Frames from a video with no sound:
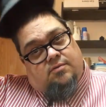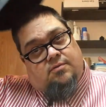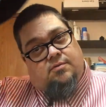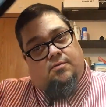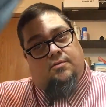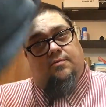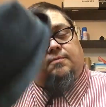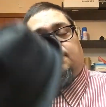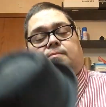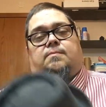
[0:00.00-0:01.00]

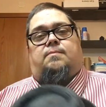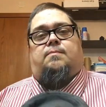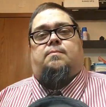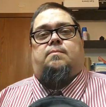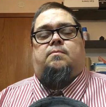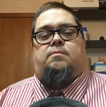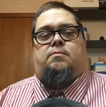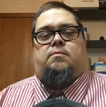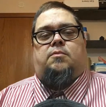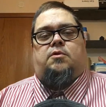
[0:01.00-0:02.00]

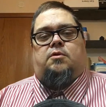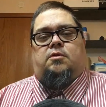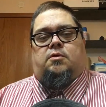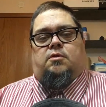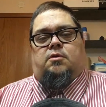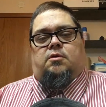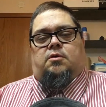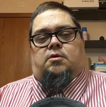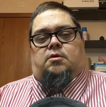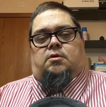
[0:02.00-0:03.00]

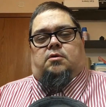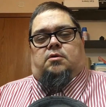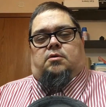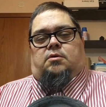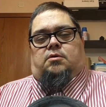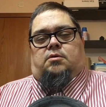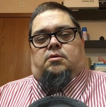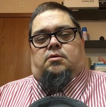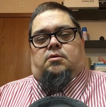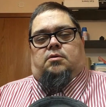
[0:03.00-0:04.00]

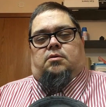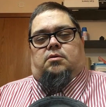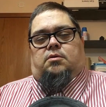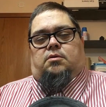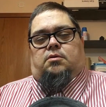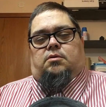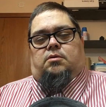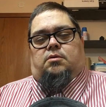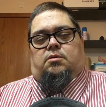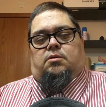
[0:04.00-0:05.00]

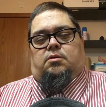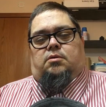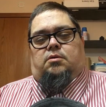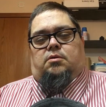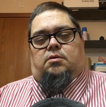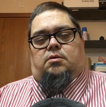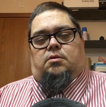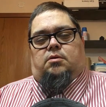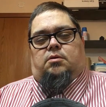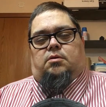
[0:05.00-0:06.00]

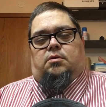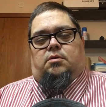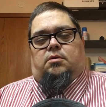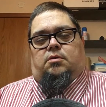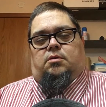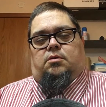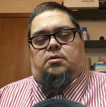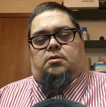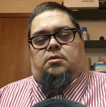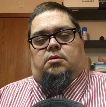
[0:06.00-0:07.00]

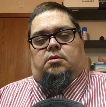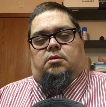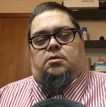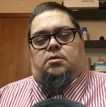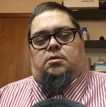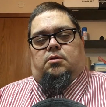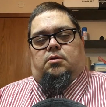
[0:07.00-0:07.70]
(silence)